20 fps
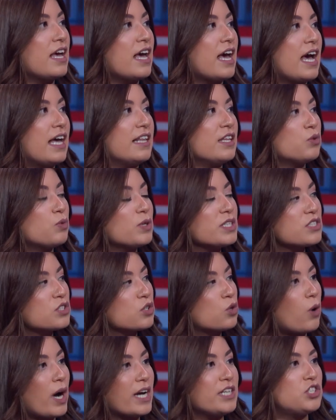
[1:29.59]
And it was
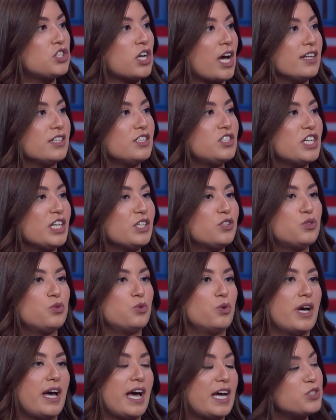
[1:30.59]
quite challenging
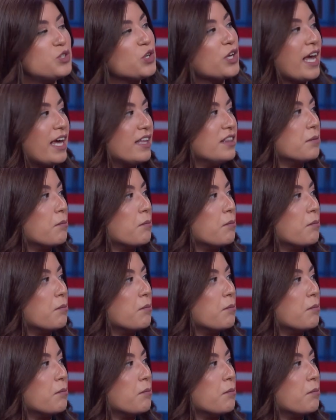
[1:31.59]
to educate